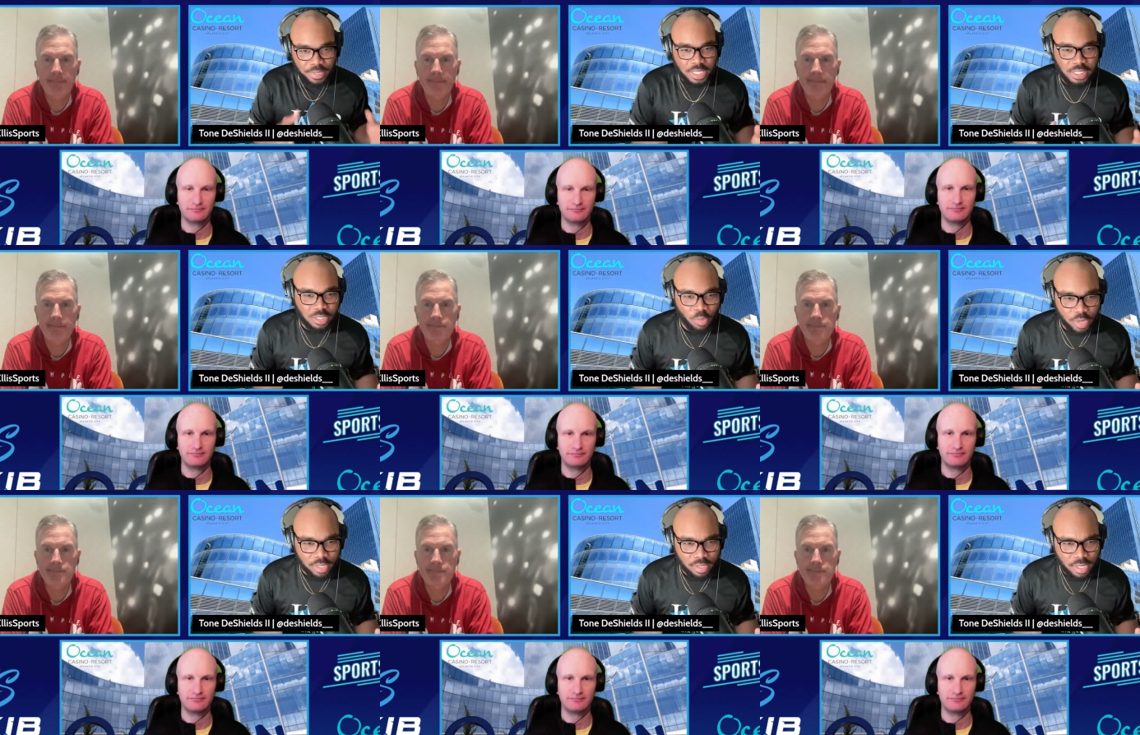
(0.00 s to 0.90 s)
Speaker 1: in positions to
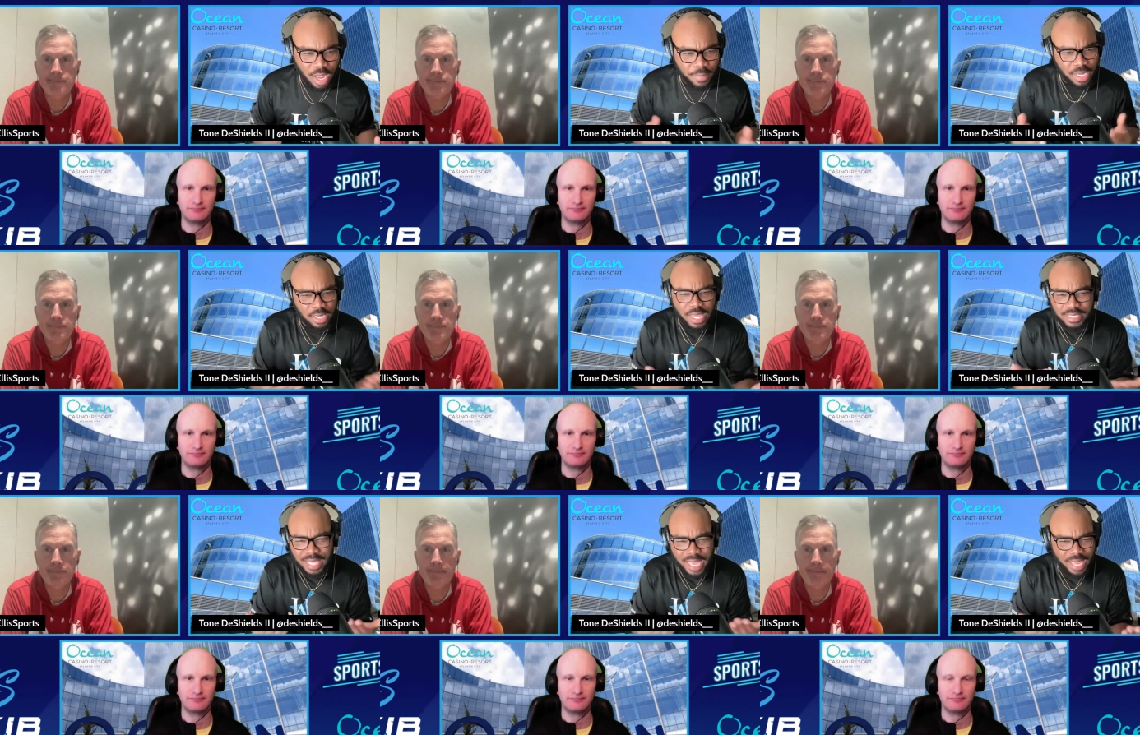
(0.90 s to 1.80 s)
win? I
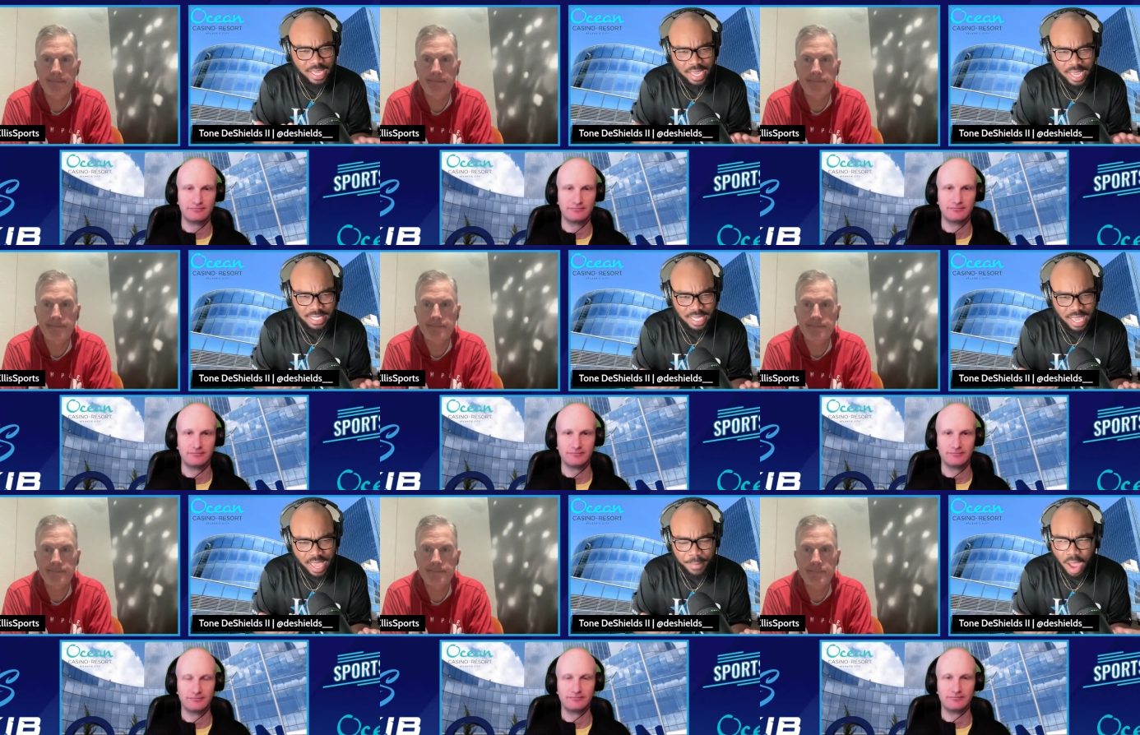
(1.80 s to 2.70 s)
mean,
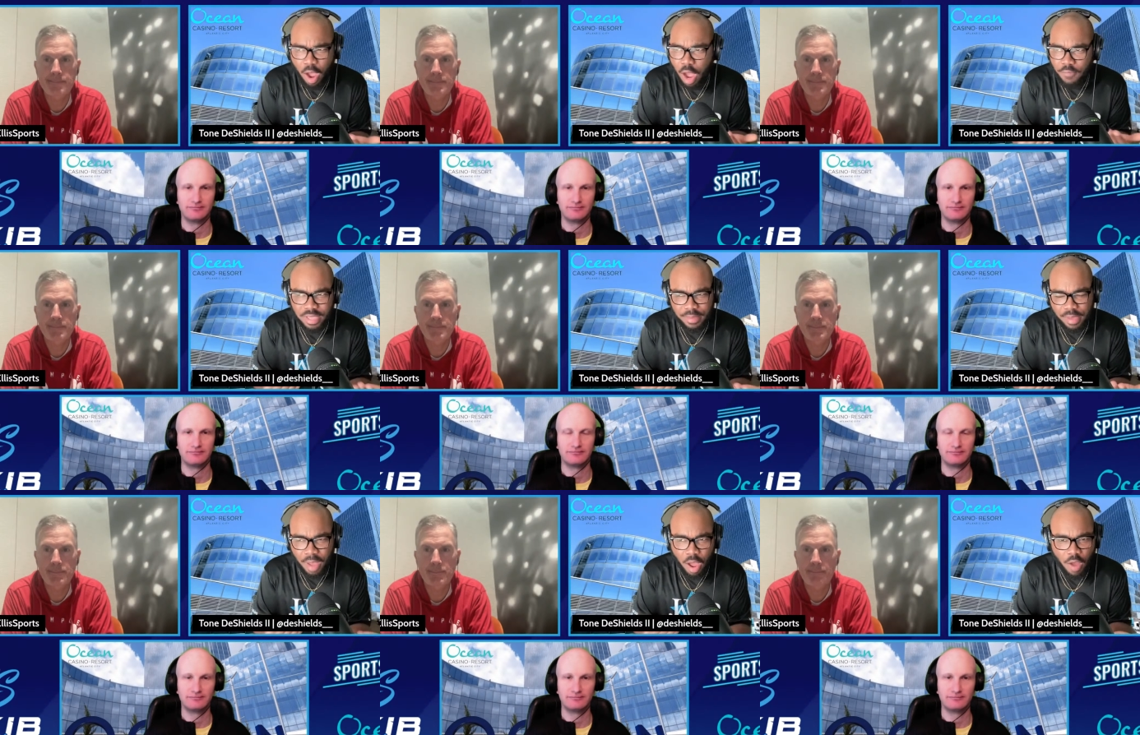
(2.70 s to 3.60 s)
am I off
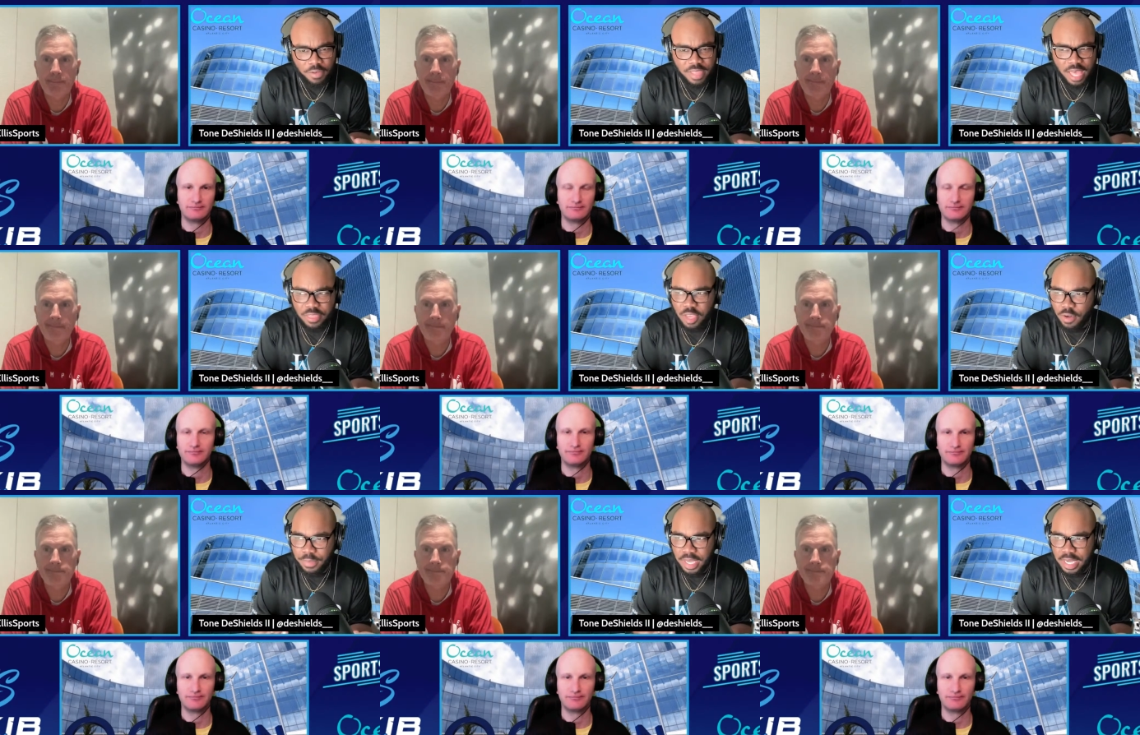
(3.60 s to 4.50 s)
in that theory?